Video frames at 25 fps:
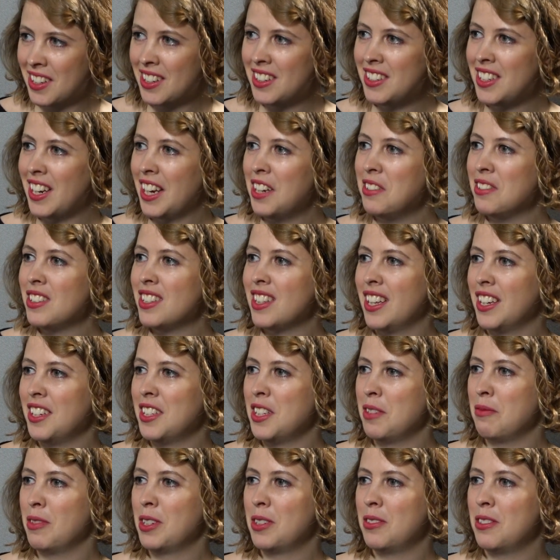James,
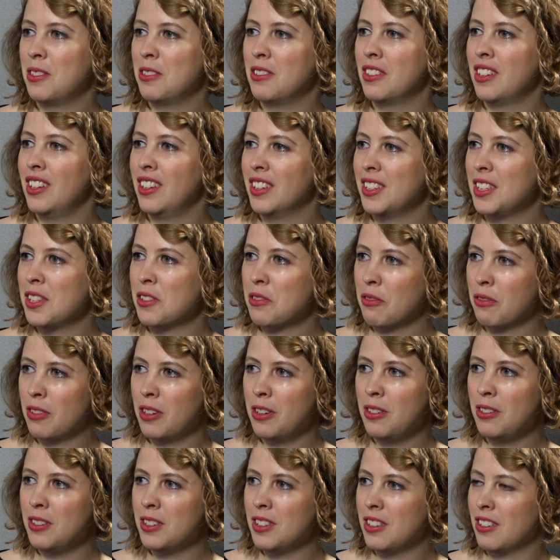thanks so much for talking us
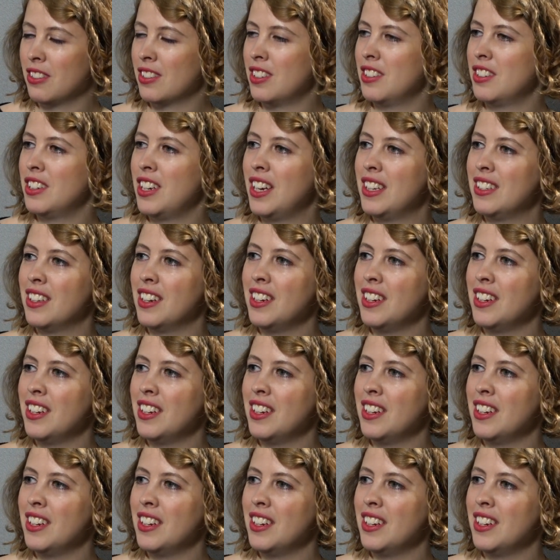through stocks and shares